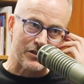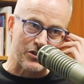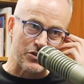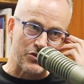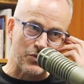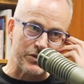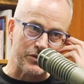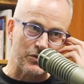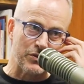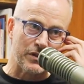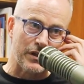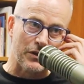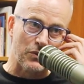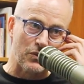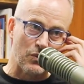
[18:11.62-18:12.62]
because we
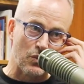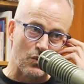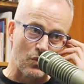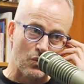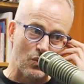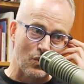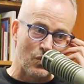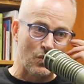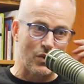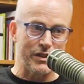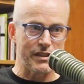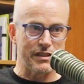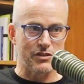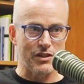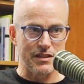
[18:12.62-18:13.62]

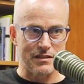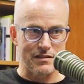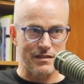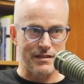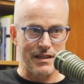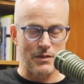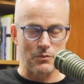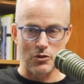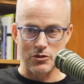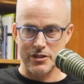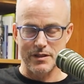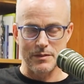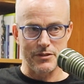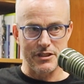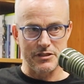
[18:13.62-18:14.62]
need to understand what
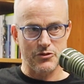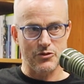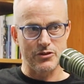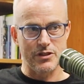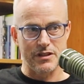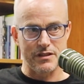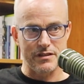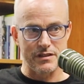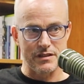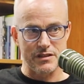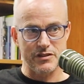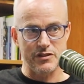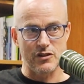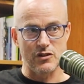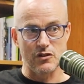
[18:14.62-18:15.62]
somebody's trying
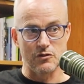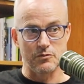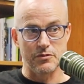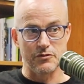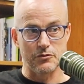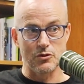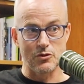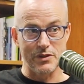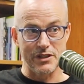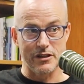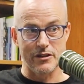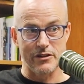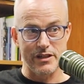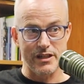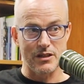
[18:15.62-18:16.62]
to solve before we
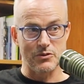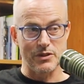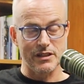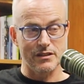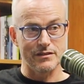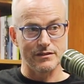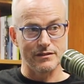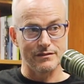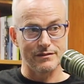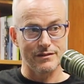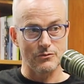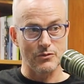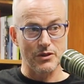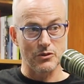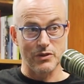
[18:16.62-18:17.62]
know
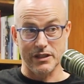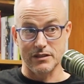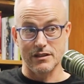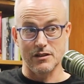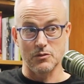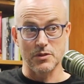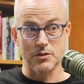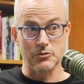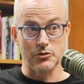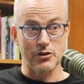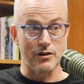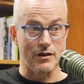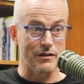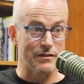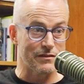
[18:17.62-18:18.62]
whether we can help them or
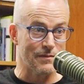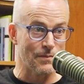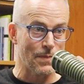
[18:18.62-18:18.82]
not.